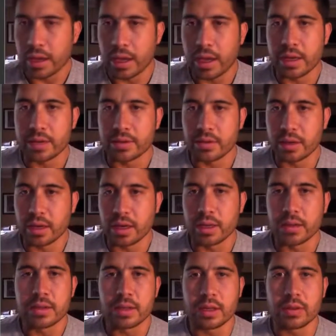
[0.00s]
as a
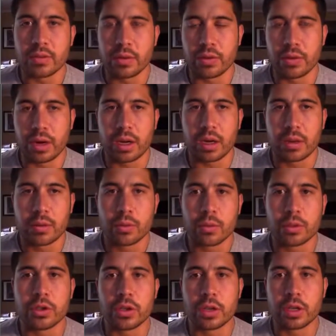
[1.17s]
CSV file,
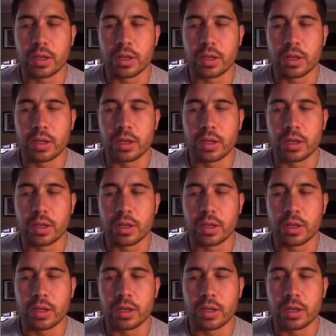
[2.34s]
which you can